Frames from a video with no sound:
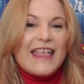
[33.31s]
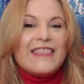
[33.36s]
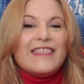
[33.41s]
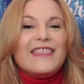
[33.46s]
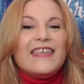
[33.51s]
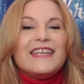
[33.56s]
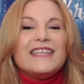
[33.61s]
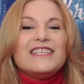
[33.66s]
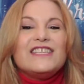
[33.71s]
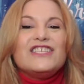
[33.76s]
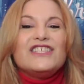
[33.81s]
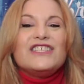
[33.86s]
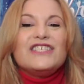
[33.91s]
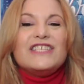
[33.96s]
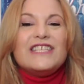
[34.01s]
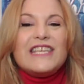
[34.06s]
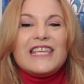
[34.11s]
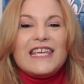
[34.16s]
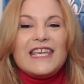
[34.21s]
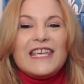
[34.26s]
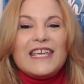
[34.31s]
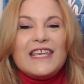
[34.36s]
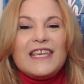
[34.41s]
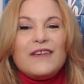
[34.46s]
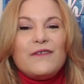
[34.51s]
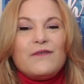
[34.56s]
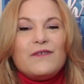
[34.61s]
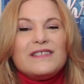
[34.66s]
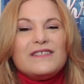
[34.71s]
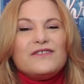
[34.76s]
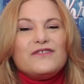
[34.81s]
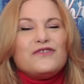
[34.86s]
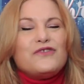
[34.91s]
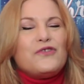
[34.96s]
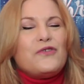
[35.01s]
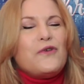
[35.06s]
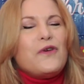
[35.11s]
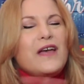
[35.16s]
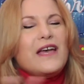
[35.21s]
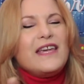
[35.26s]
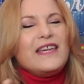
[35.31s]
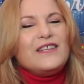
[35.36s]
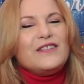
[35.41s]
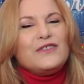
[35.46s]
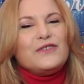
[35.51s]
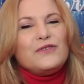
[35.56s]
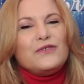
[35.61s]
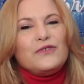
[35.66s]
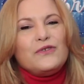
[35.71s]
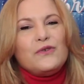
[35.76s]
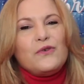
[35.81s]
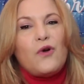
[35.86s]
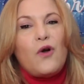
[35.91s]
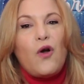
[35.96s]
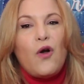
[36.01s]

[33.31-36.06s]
that she was trying to do